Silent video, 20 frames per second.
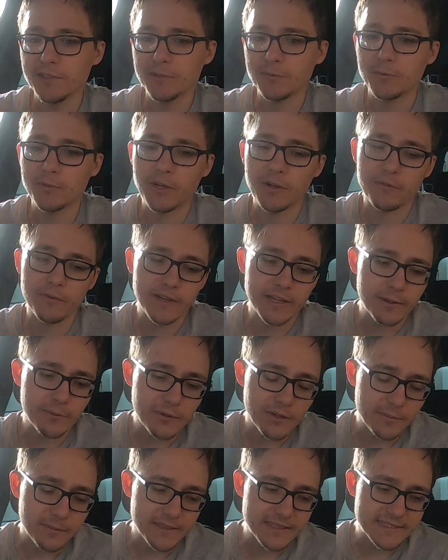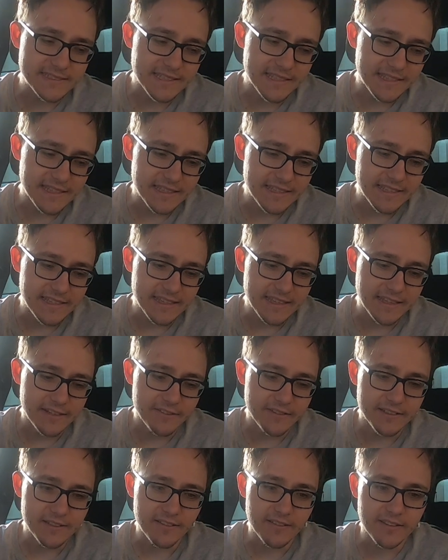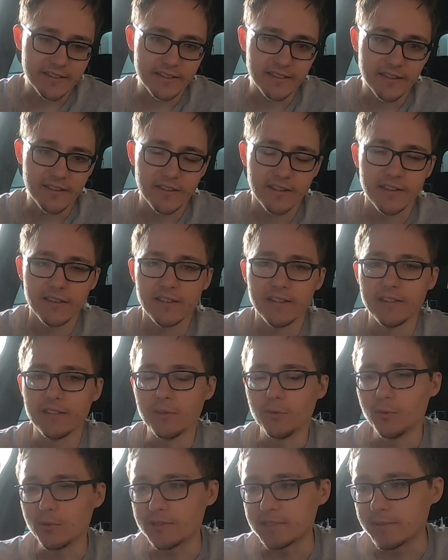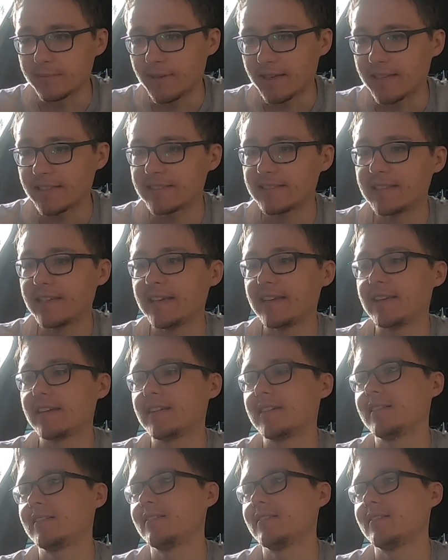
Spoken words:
would I really want to be sitting in here in like an automatic?